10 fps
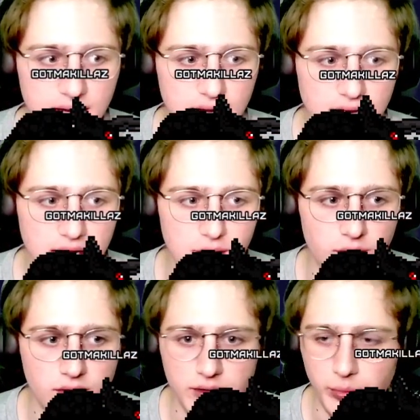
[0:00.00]
Uh, we'll
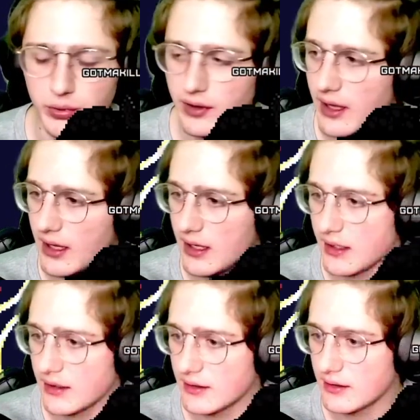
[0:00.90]
go and
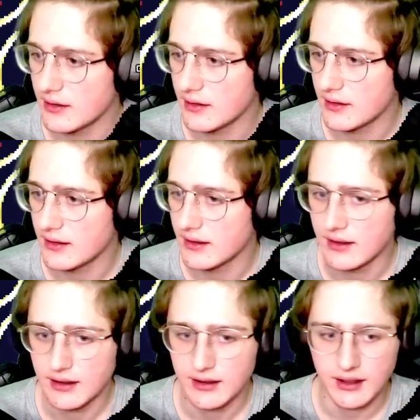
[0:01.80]
play
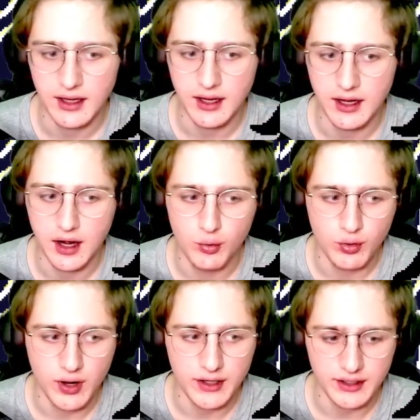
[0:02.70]
uh, a
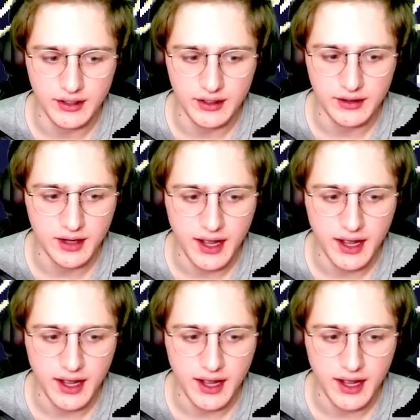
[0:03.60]
run here.